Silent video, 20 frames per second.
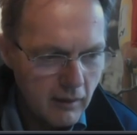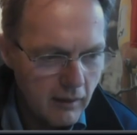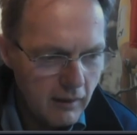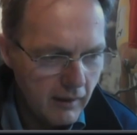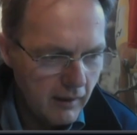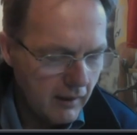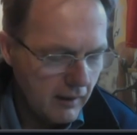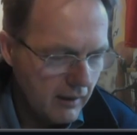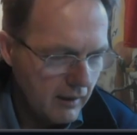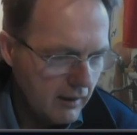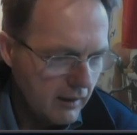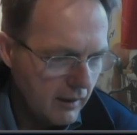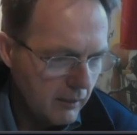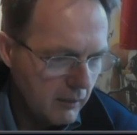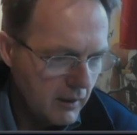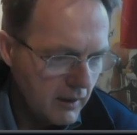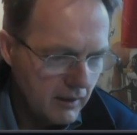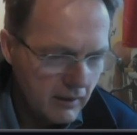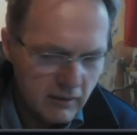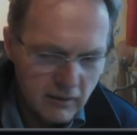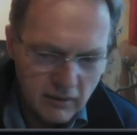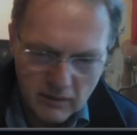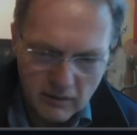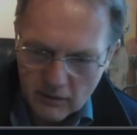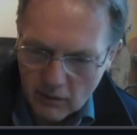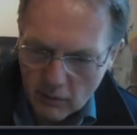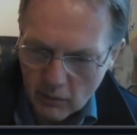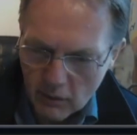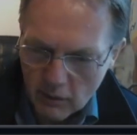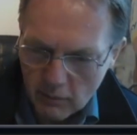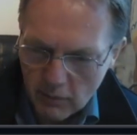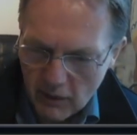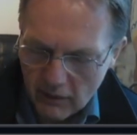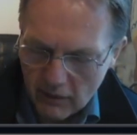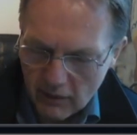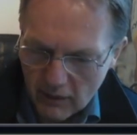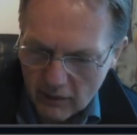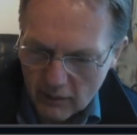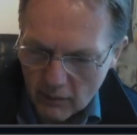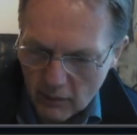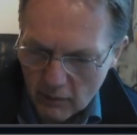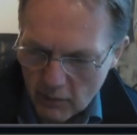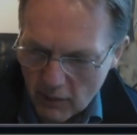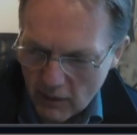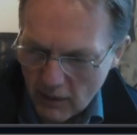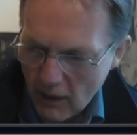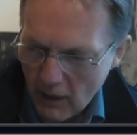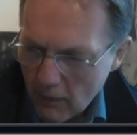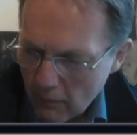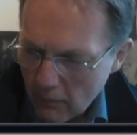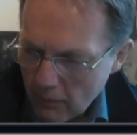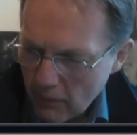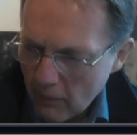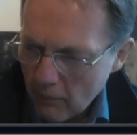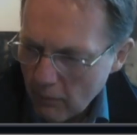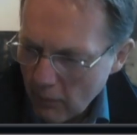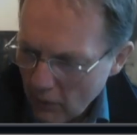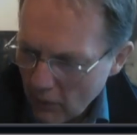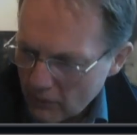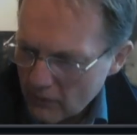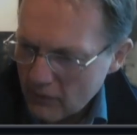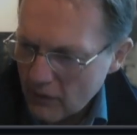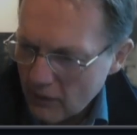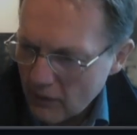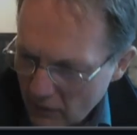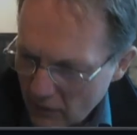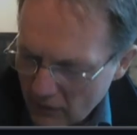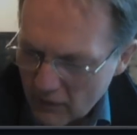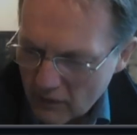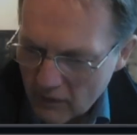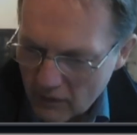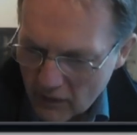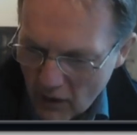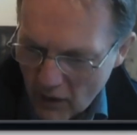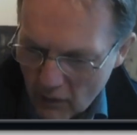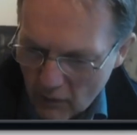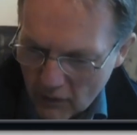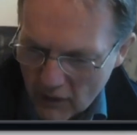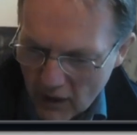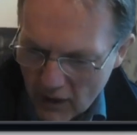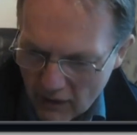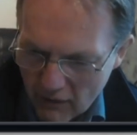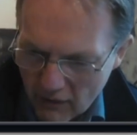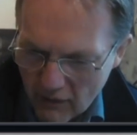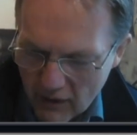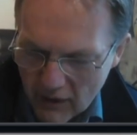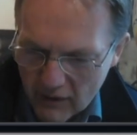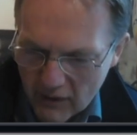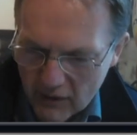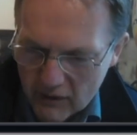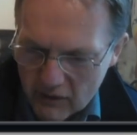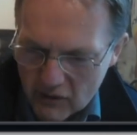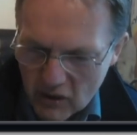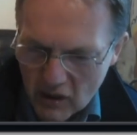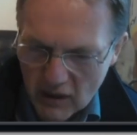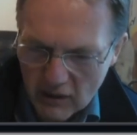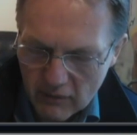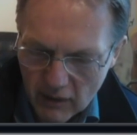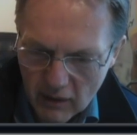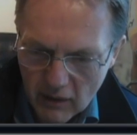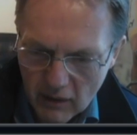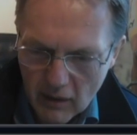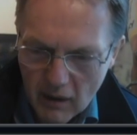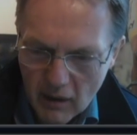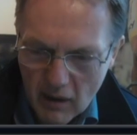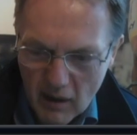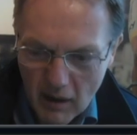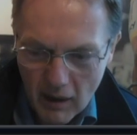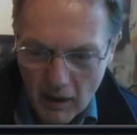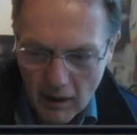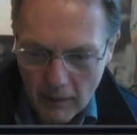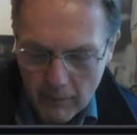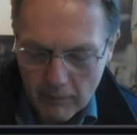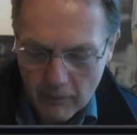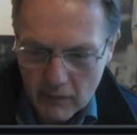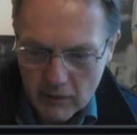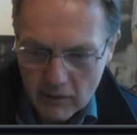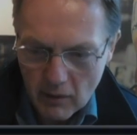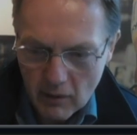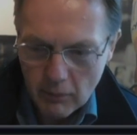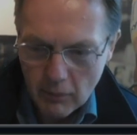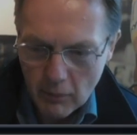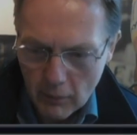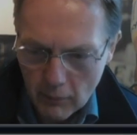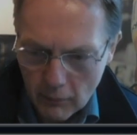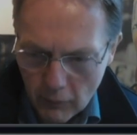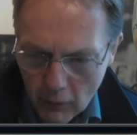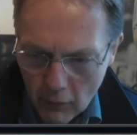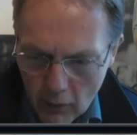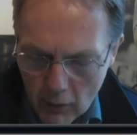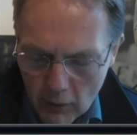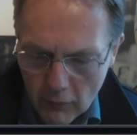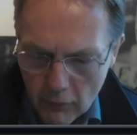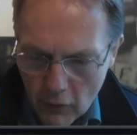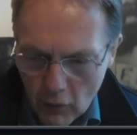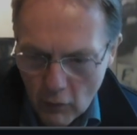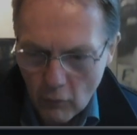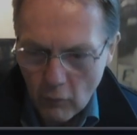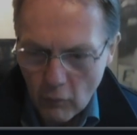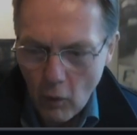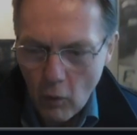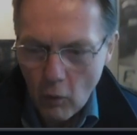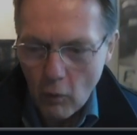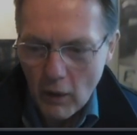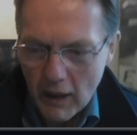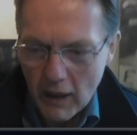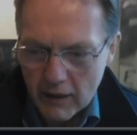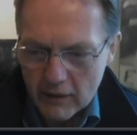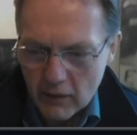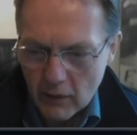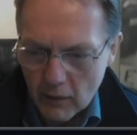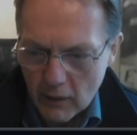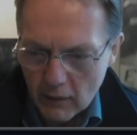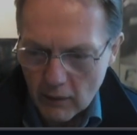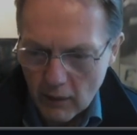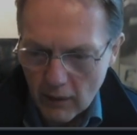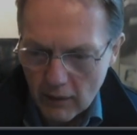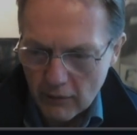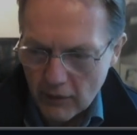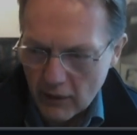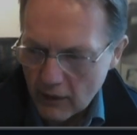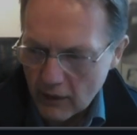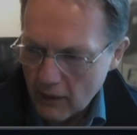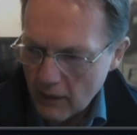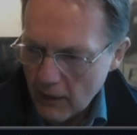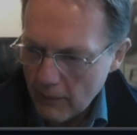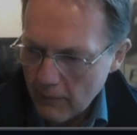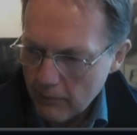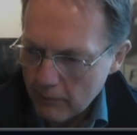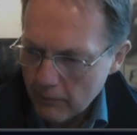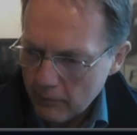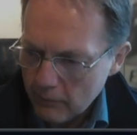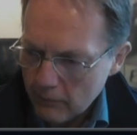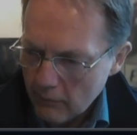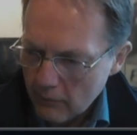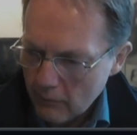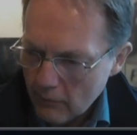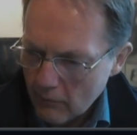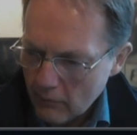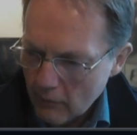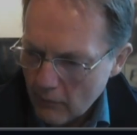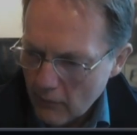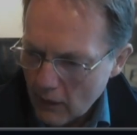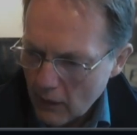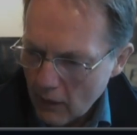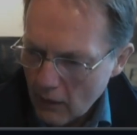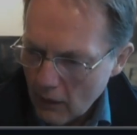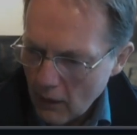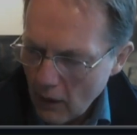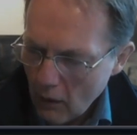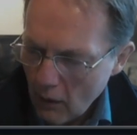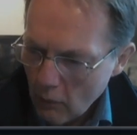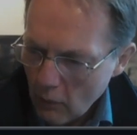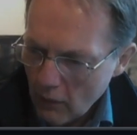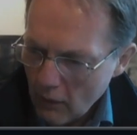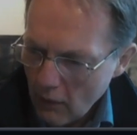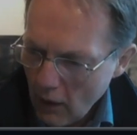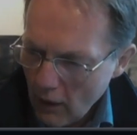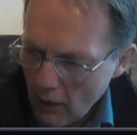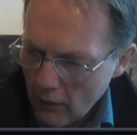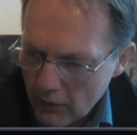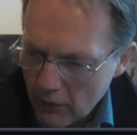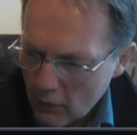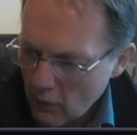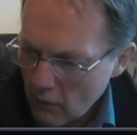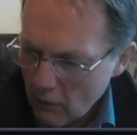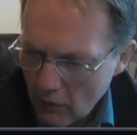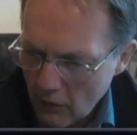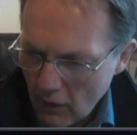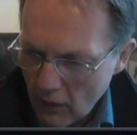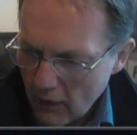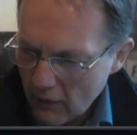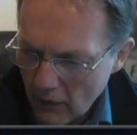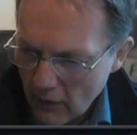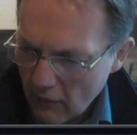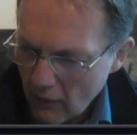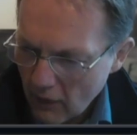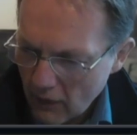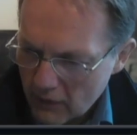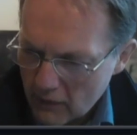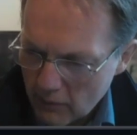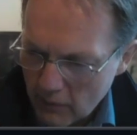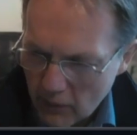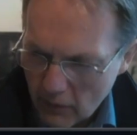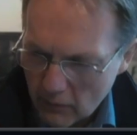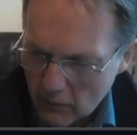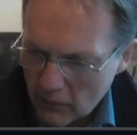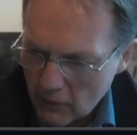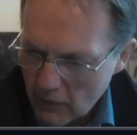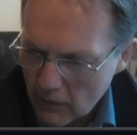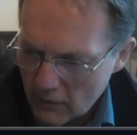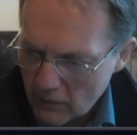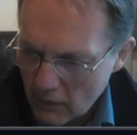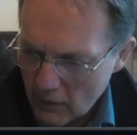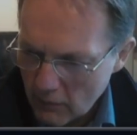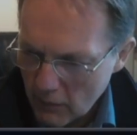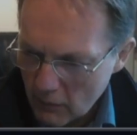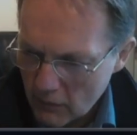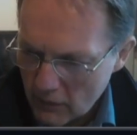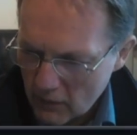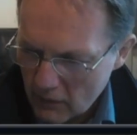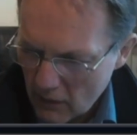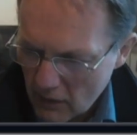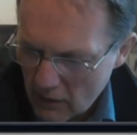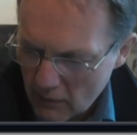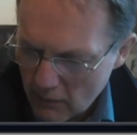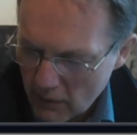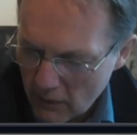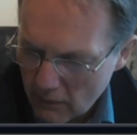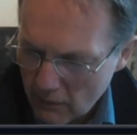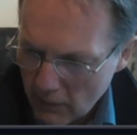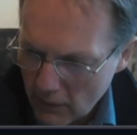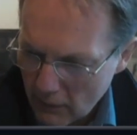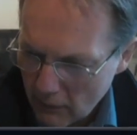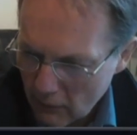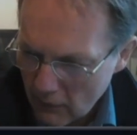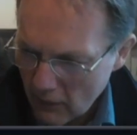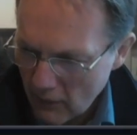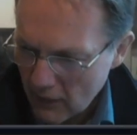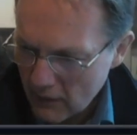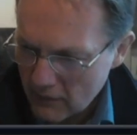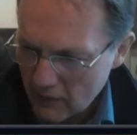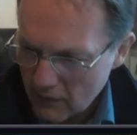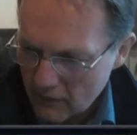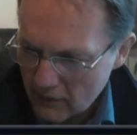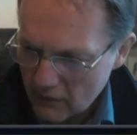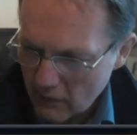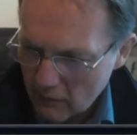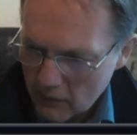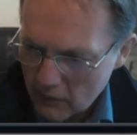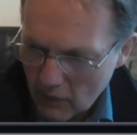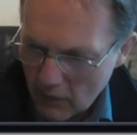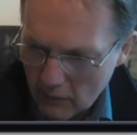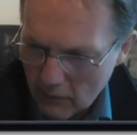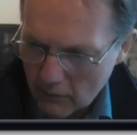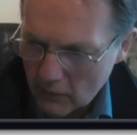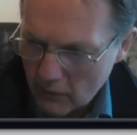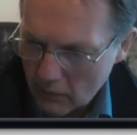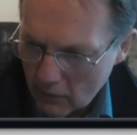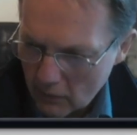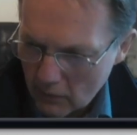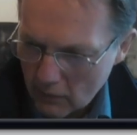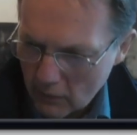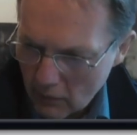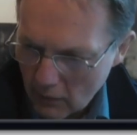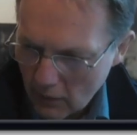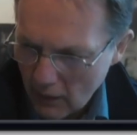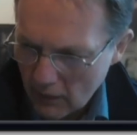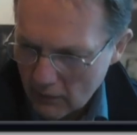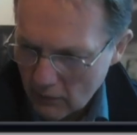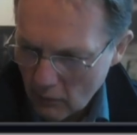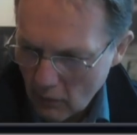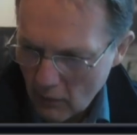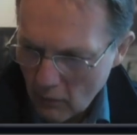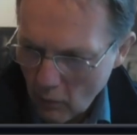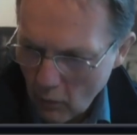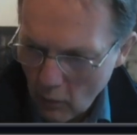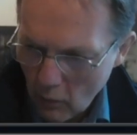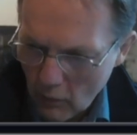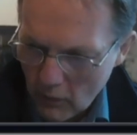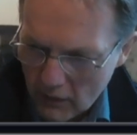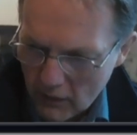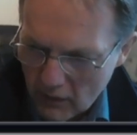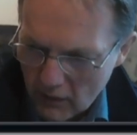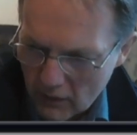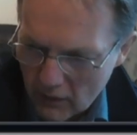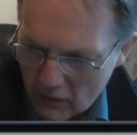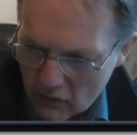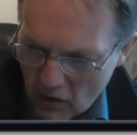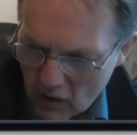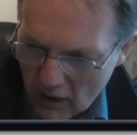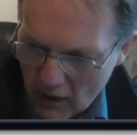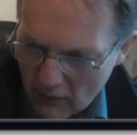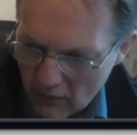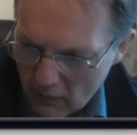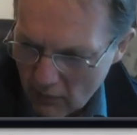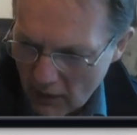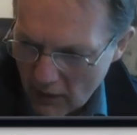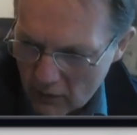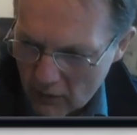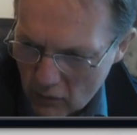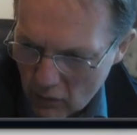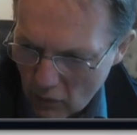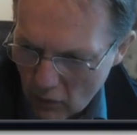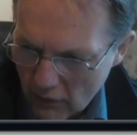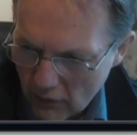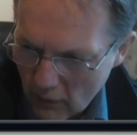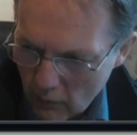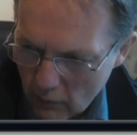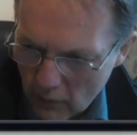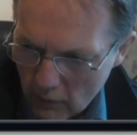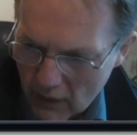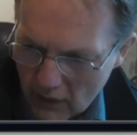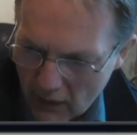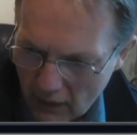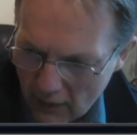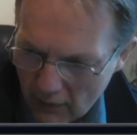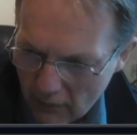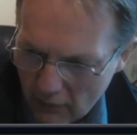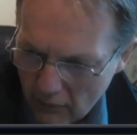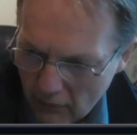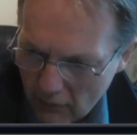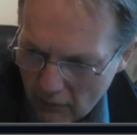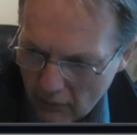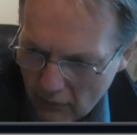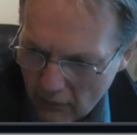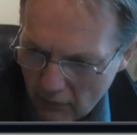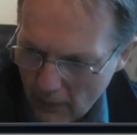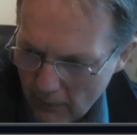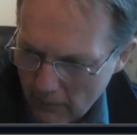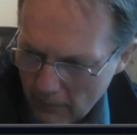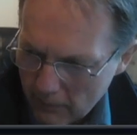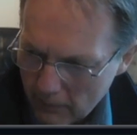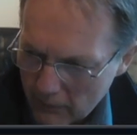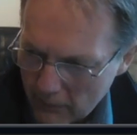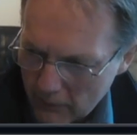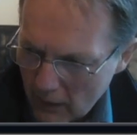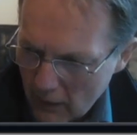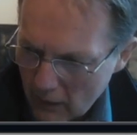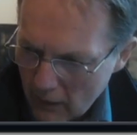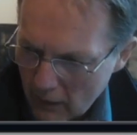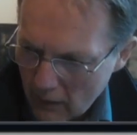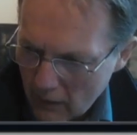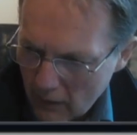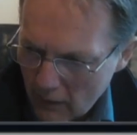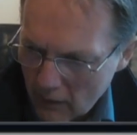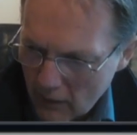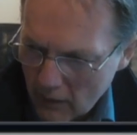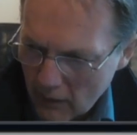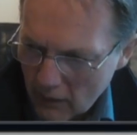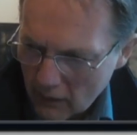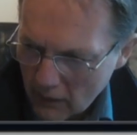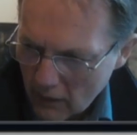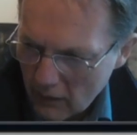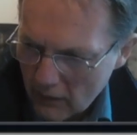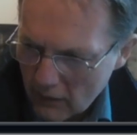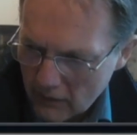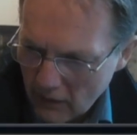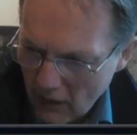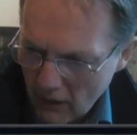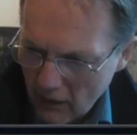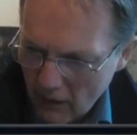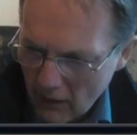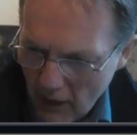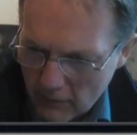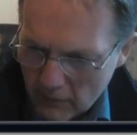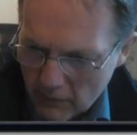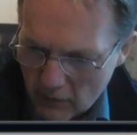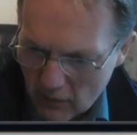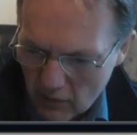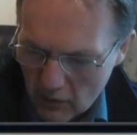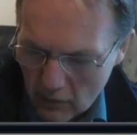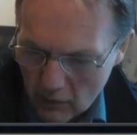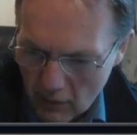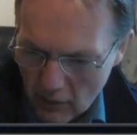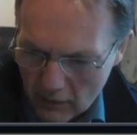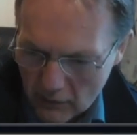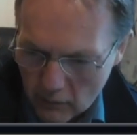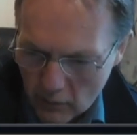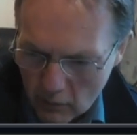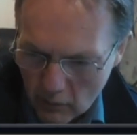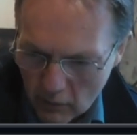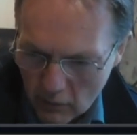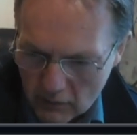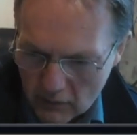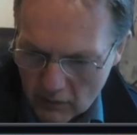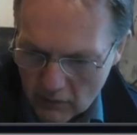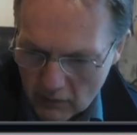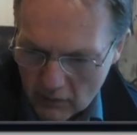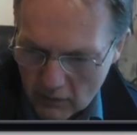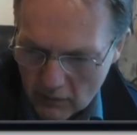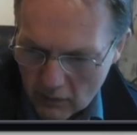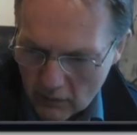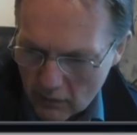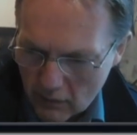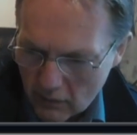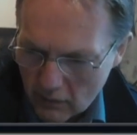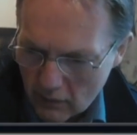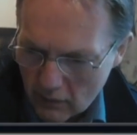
Yeah, I mean, you just don't want to be there. You want to be up and positive and go get around and achieve it. So from a point of view of what we're doing, I think, I think we're right, very right to be optimistic, but we just need to be a bit realistic sometimes and what we can achieve and make sure that we give it goes out absolutely as we want it to do.